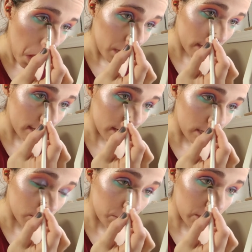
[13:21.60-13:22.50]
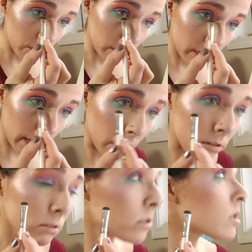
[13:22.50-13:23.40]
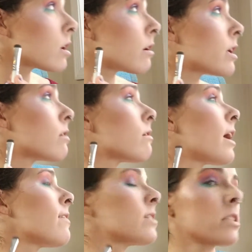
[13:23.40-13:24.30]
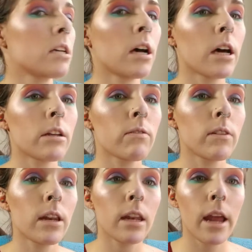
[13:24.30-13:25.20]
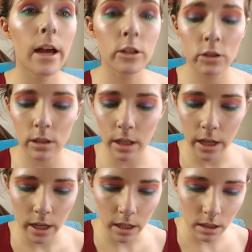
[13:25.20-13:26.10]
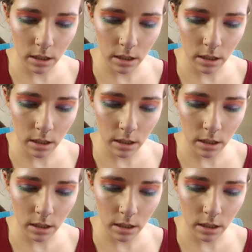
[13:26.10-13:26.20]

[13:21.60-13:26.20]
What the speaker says: Like I said, it's blizzarding out, so I don't have a ton of natural light.